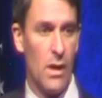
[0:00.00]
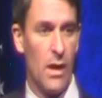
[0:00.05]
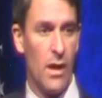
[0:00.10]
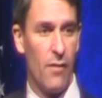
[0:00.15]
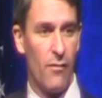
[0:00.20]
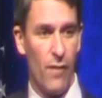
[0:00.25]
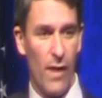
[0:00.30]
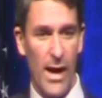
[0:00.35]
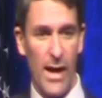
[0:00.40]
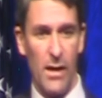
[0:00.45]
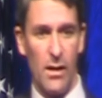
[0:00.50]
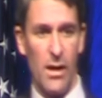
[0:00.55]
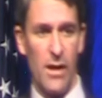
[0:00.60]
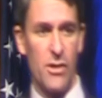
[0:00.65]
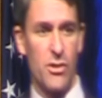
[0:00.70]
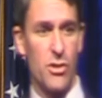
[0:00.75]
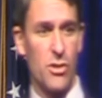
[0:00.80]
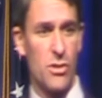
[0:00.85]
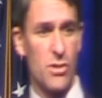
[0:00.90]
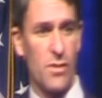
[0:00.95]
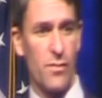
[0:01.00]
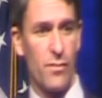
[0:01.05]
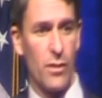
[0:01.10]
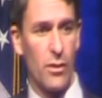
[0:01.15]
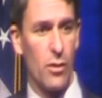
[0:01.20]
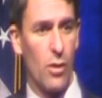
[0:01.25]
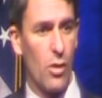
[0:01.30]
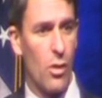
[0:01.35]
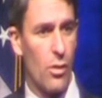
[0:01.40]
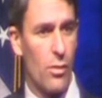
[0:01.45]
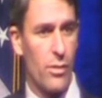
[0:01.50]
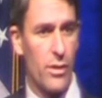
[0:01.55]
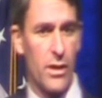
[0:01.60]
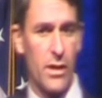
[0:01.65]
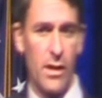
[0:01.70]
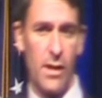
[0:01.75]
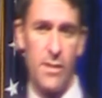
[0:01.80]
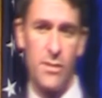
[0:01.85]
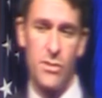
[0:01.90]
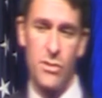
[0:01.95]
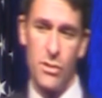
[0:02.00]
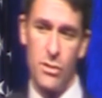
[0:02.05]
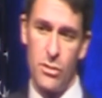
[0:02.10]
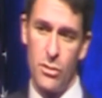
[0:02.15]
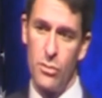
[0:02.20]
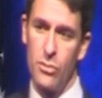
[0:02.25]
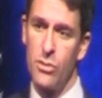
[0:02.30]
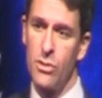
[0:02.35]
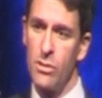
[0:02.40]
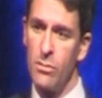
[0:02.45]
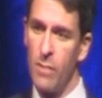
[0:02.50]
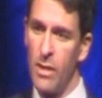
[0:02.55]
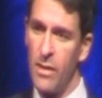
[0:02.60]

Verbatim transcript: of violations of the law or the Constitution